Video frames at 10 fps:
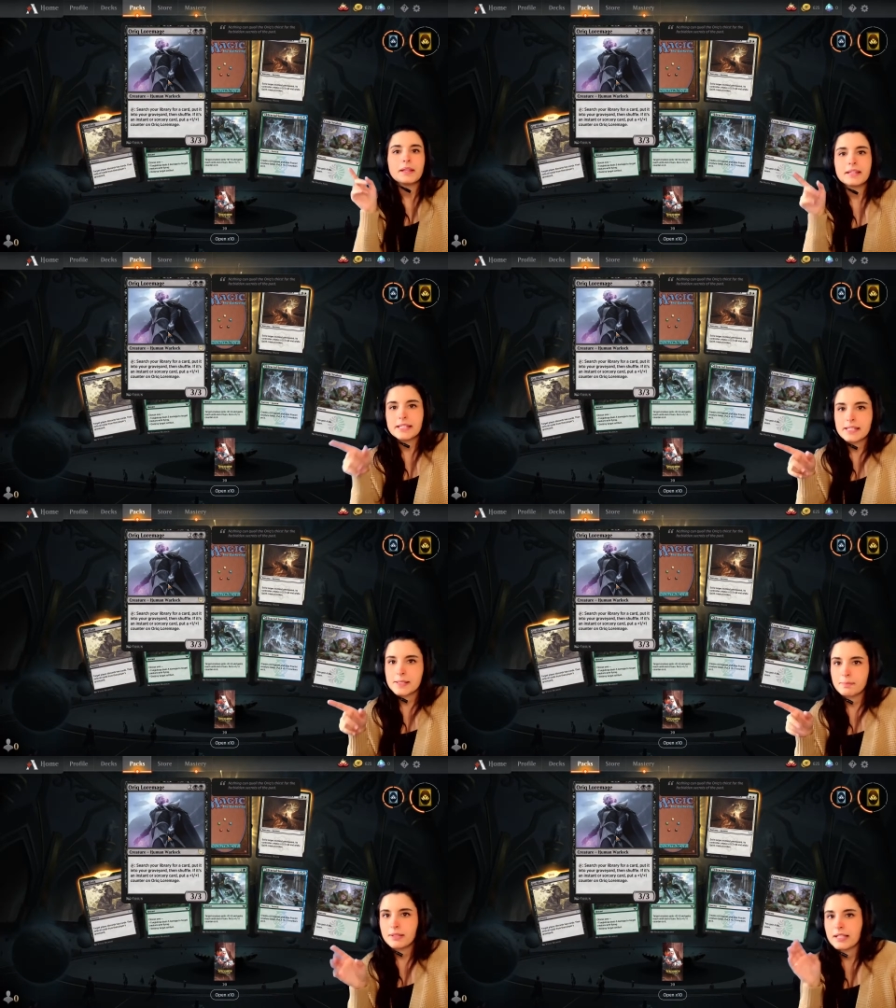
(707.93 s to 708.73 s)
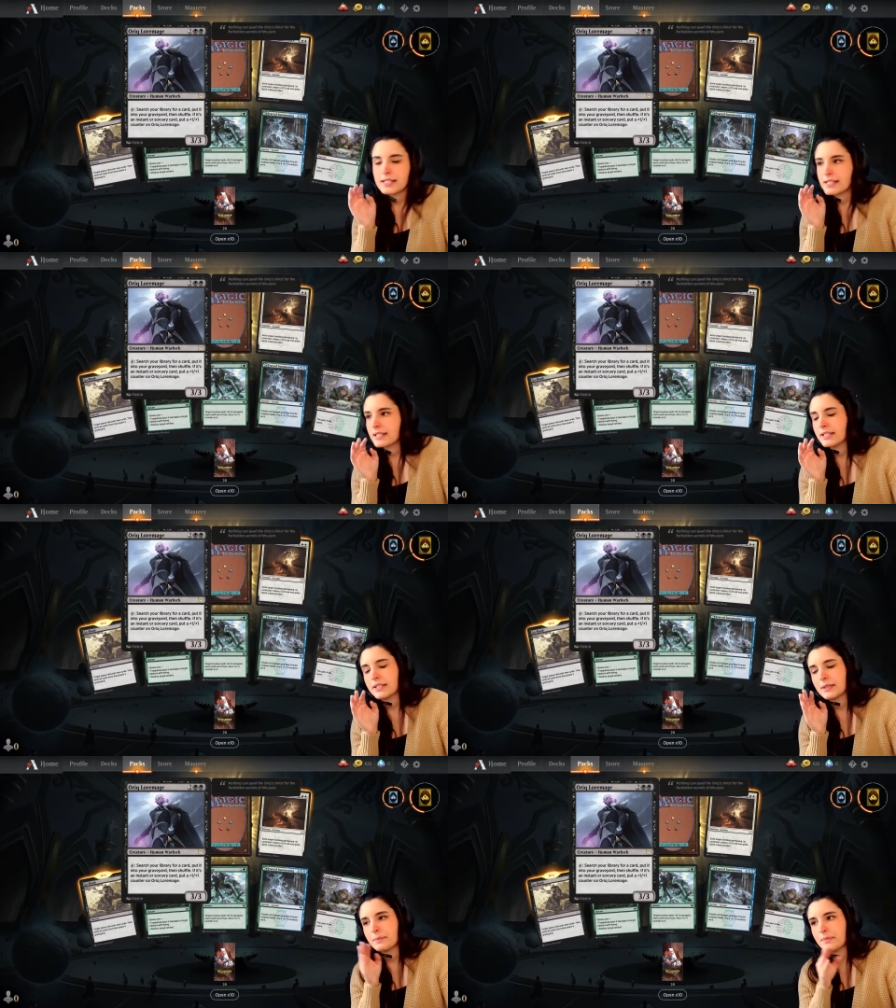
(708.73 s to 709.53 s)
This plus
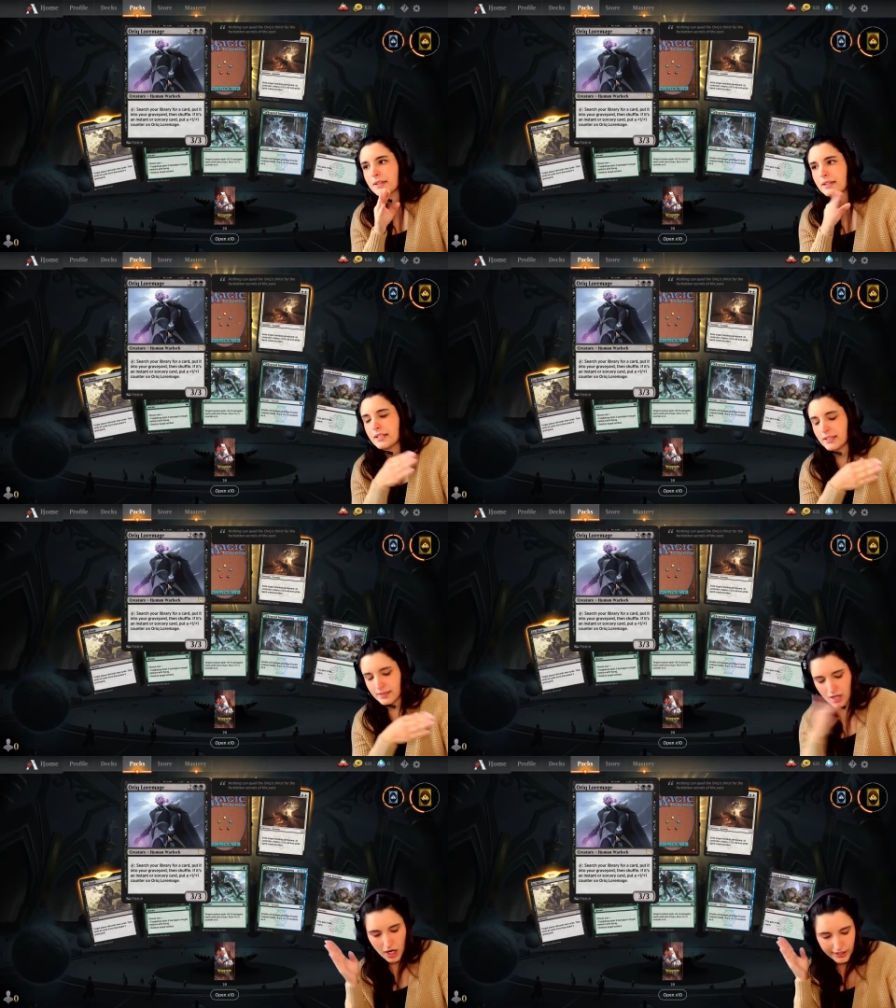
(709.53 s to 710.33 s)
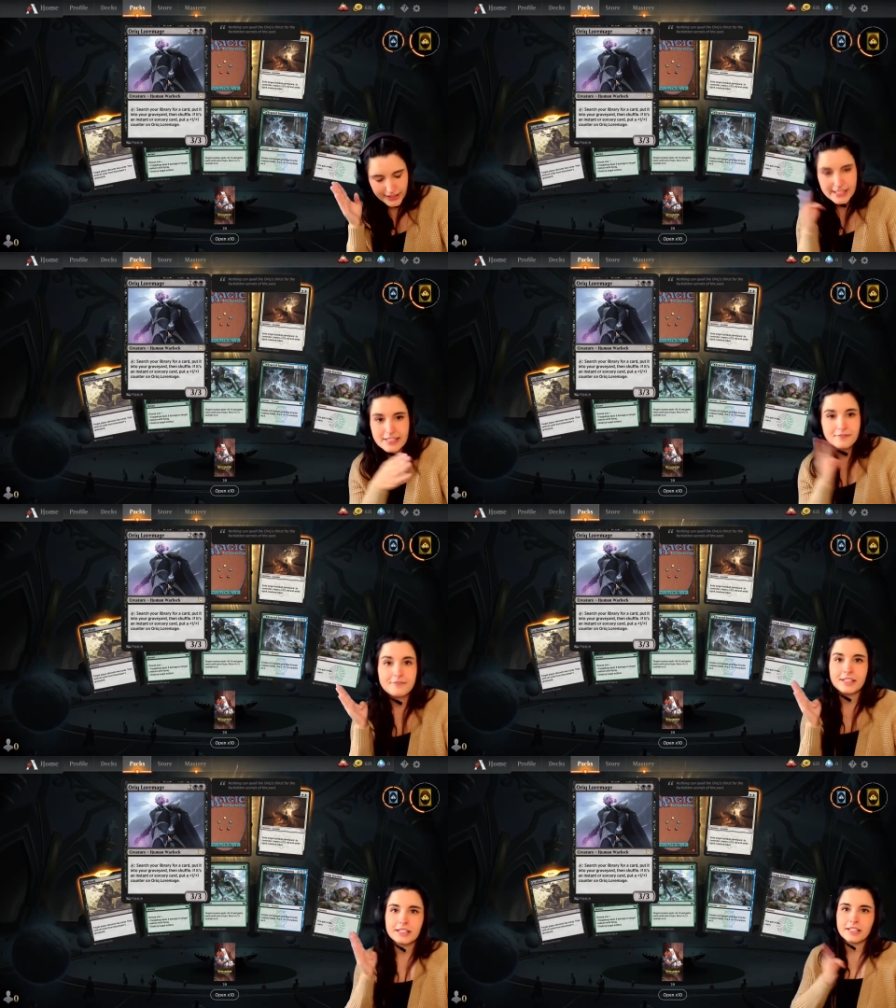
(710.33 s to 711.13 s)
the Harness
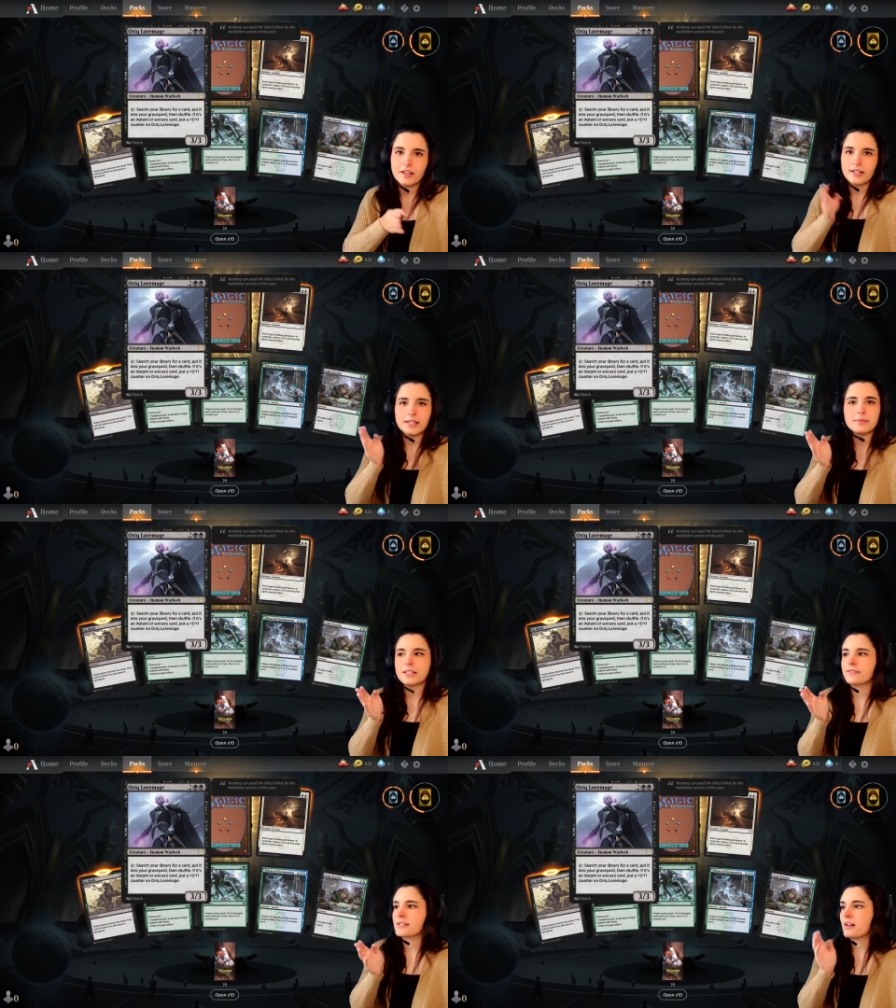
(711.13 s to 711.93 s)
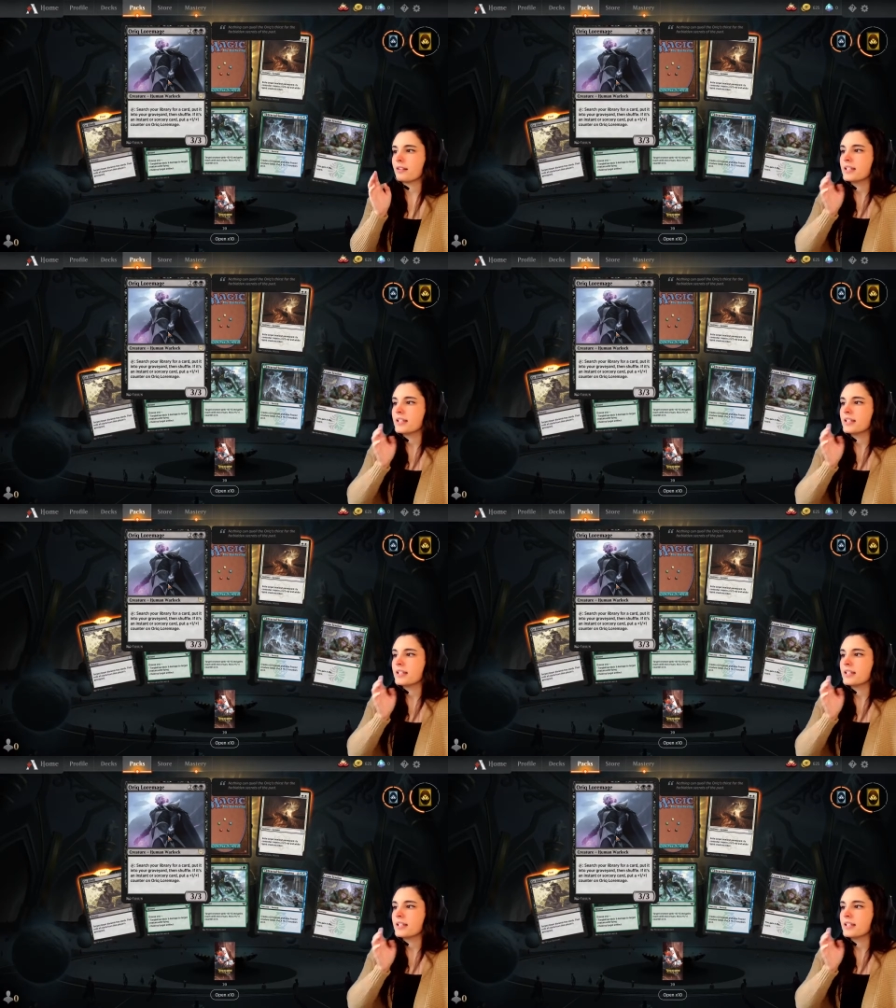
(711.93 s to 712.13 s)
Infinity card, I believe it's called.